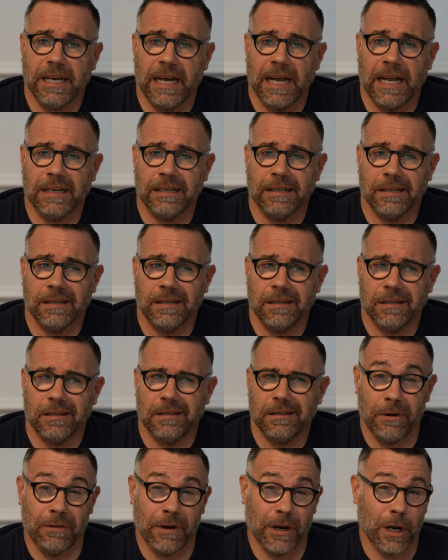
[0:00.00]
And
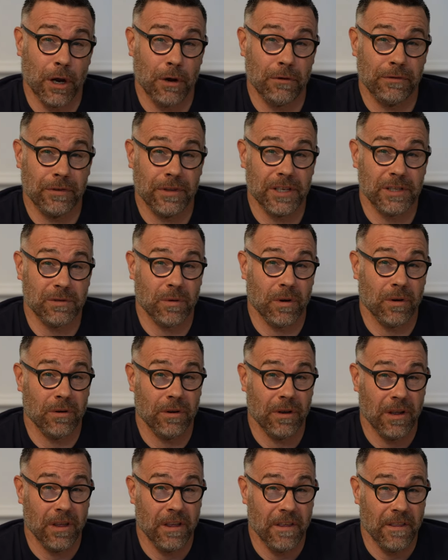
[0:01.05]
if I go for this one,
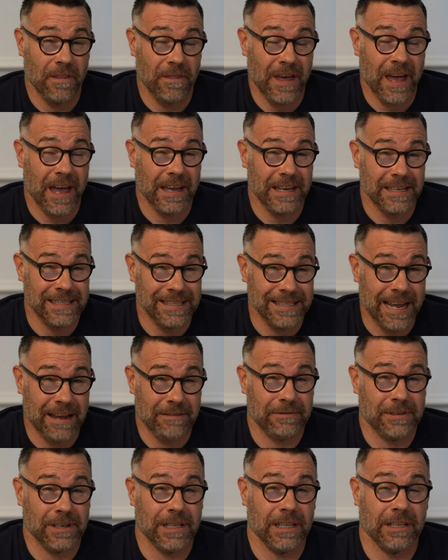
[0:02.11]
that is
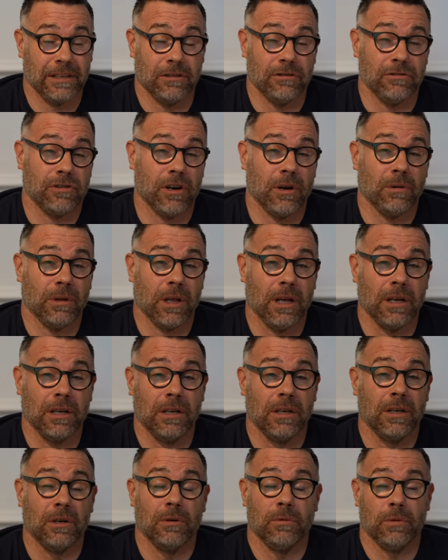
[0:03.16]
definitely a controller
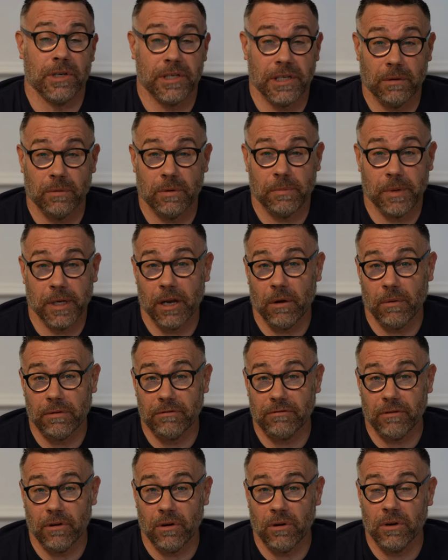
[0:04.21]
which I would be going
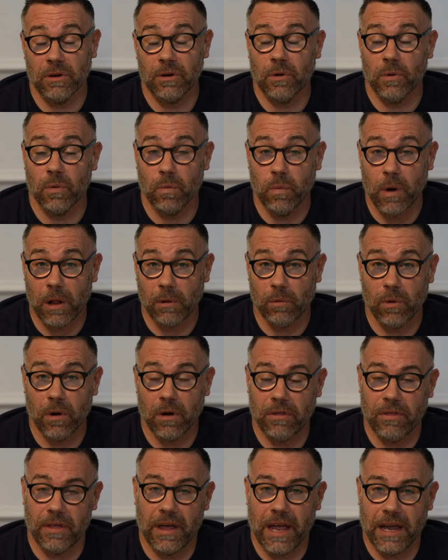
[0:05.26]
for. Well
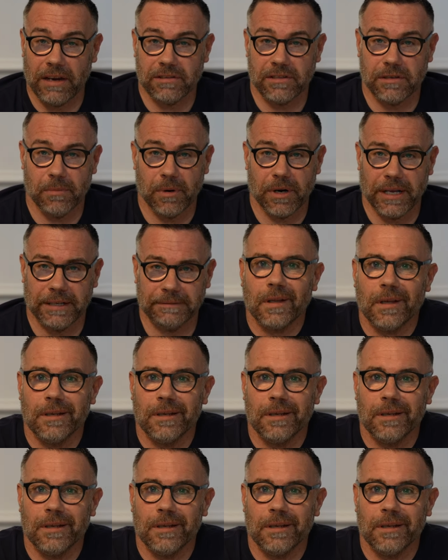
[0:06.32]
worth that extra money.